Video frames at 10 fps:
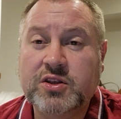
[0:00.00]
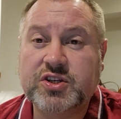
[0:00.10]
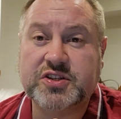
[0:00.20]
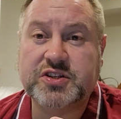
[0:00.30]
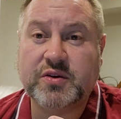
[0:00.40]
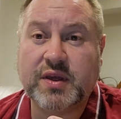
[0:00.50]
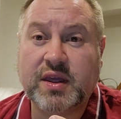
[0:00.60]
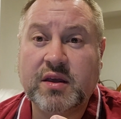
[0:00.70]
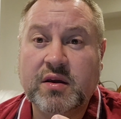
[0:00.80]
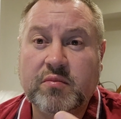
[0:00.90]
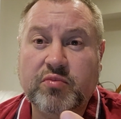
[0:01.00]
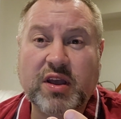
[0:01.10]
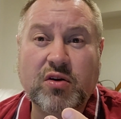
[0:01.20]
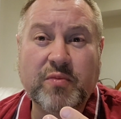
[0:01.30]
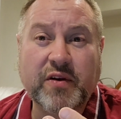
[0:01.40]
just
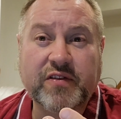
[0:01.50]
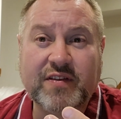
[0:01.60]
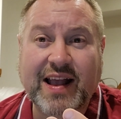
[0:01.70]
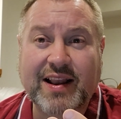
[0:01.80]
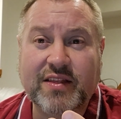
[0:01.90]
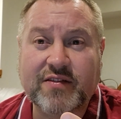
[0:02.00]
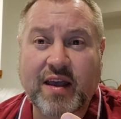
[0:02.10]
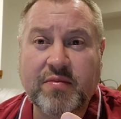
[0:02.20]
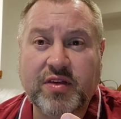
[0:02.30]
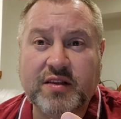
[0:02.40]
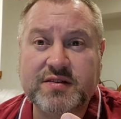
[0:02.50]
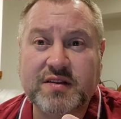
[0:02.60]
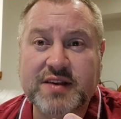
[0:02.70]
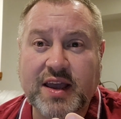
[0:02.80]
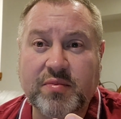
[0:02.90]
bringing almost exactly the same thing to
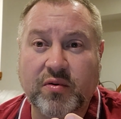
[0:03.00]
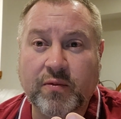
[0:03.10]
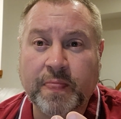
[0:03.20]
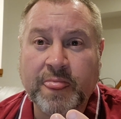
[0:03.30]
the table?